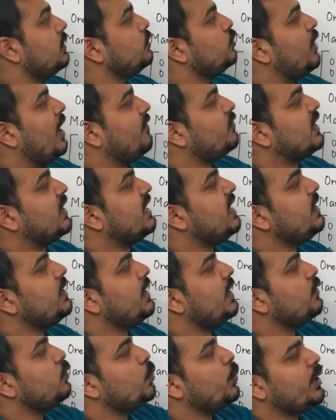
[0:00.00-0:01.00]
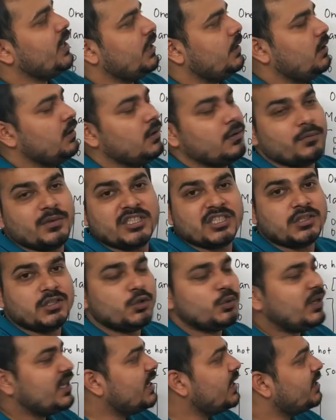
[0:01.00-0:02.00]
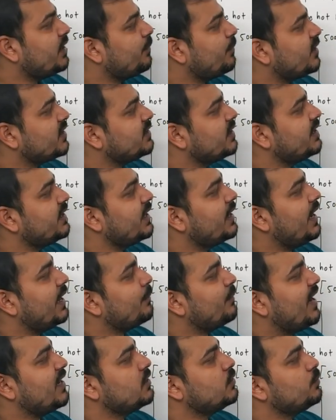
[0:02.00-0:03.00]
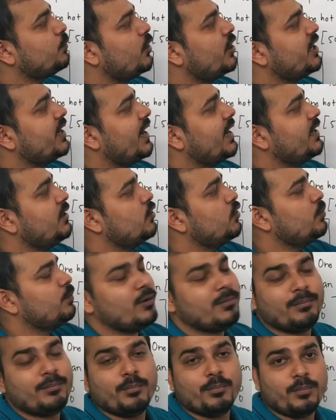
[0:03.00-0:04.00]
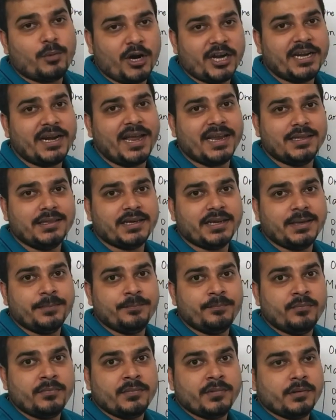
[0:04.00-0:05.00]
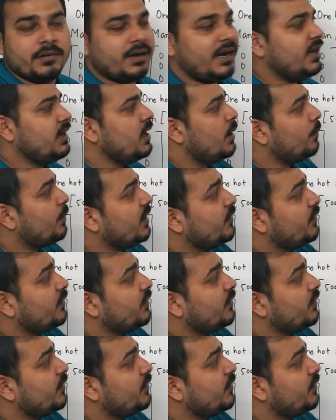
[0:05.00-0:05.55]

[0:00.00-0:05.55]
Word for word: You have king and queen, which is uniquely representing like minus zero point nine two, zero point nine three, right?